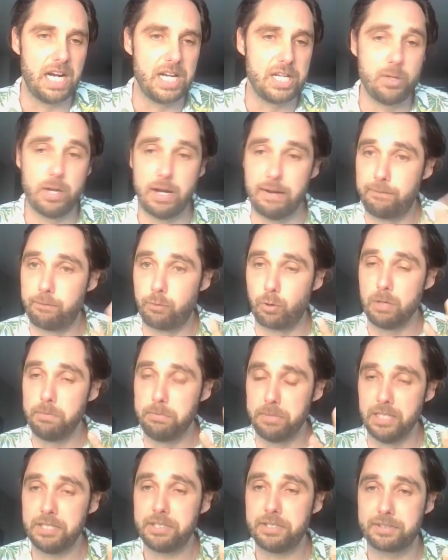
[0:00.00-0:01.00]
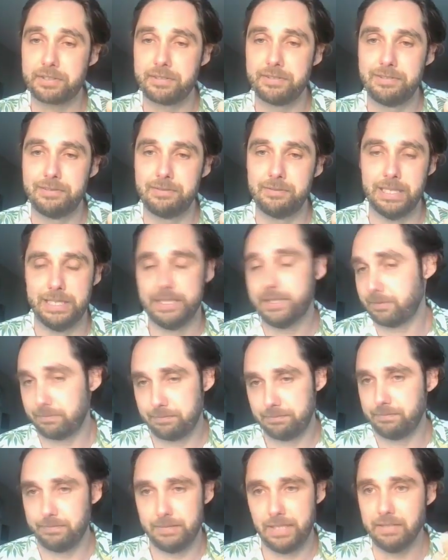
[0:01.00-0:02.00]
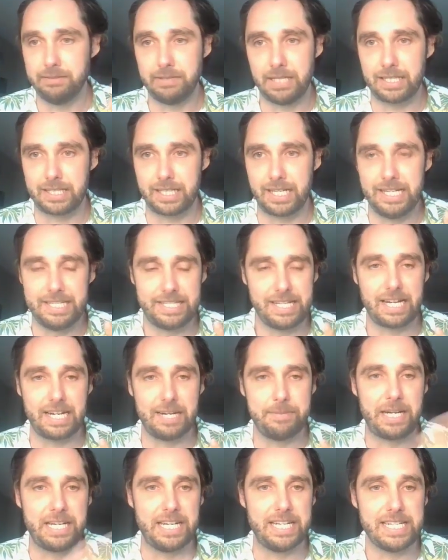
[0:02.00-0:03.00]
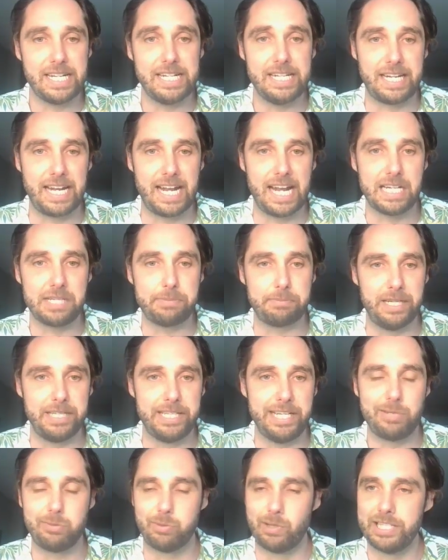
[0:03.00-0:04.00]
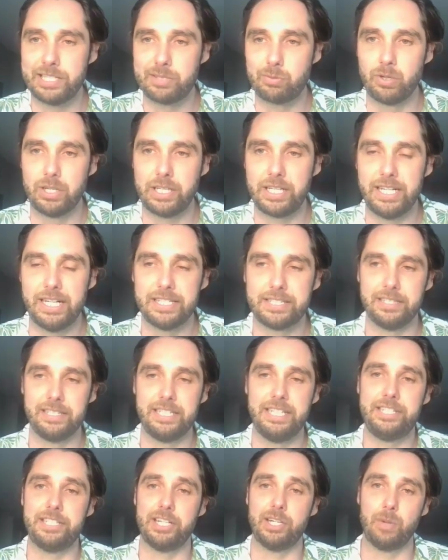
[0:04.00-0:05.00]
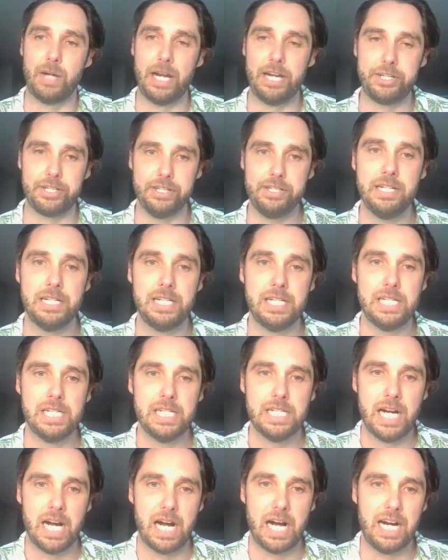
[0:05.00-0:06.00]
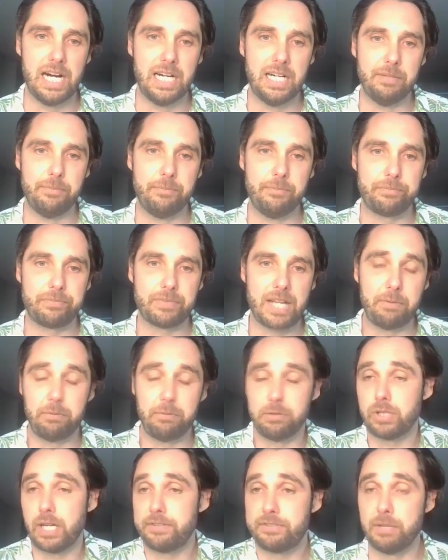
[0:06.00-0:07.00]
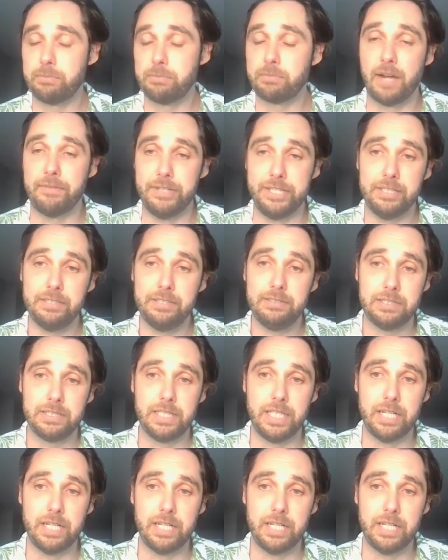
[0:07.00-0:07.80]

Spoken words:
You have 4 books, which it's not going to make you a ton of cash, but each one is working as lead generation, and will drive some revenue.